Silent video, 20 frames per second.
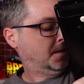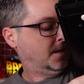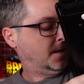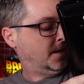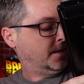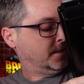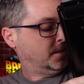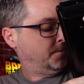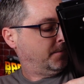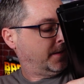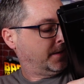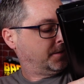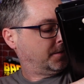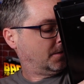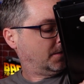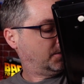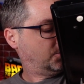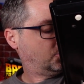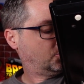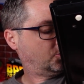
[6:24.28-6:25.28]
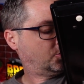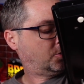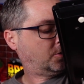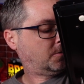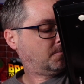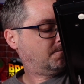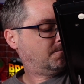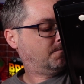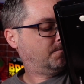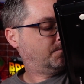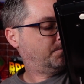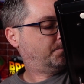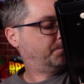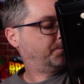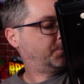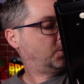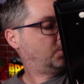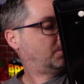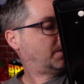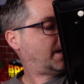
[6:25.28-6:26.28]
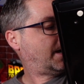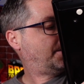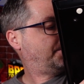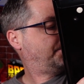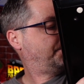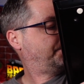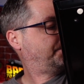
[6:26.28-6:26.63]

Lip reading: and you basically just do that,